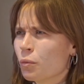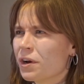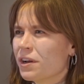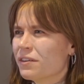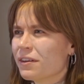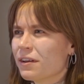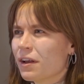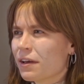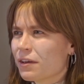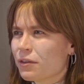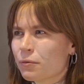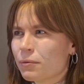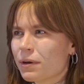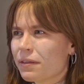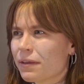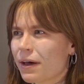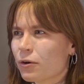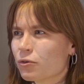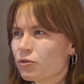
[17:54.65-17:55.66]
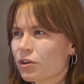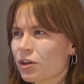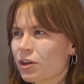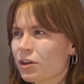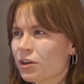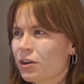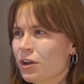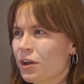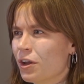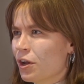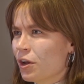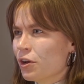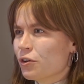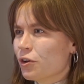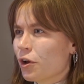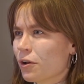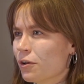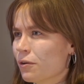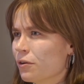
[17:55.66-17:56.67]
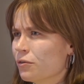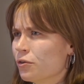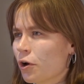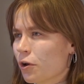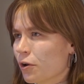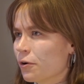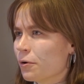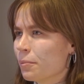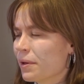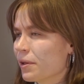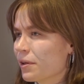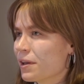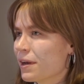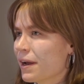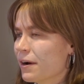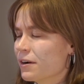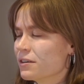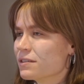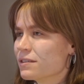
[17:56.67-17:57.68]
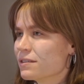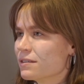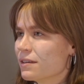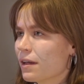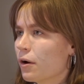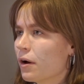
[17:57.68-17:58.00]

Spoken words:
what is it, like $3,000 billionaires